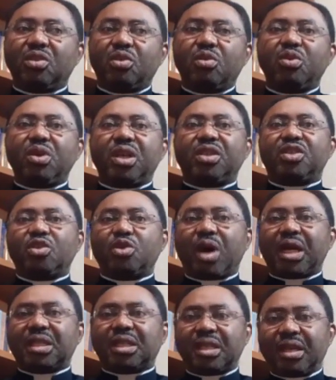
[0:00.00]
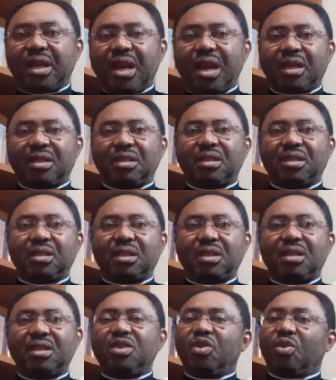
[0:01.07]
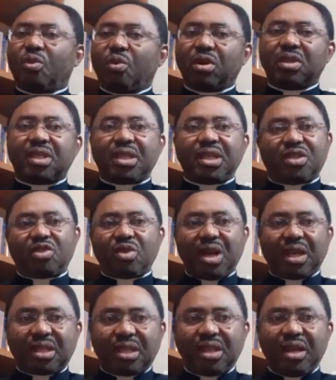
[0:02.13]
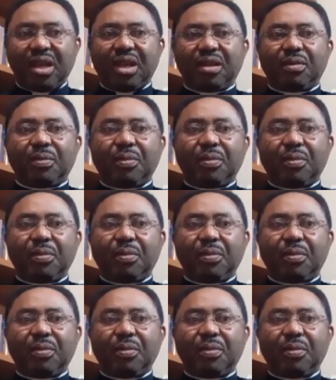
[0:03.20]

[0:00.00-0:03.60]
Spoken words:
Who is your Assyria? What is your Assyria?